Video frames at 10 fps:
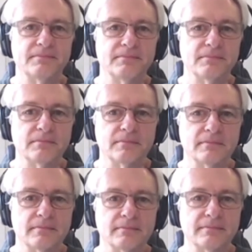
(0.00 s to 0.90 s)

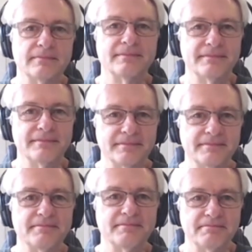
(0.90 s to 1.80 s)

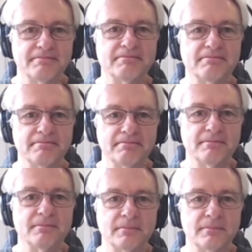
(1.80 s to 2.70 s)

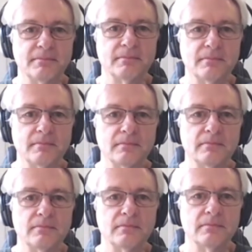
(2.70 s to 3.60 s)

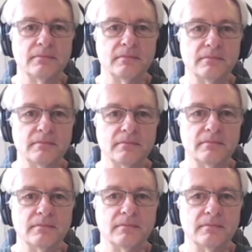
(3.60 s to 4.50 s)

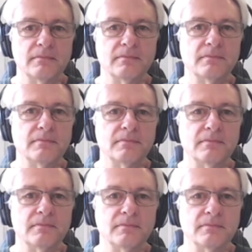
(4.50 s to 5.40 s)

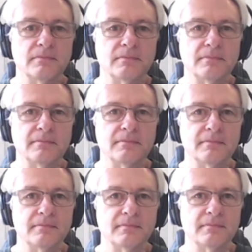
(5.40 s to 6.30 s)

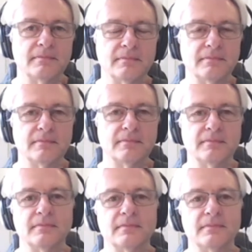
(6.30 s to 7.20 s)

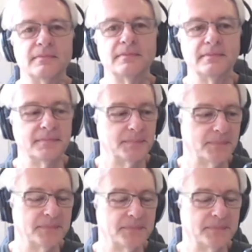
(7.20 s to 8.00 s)
This person isn't speaking.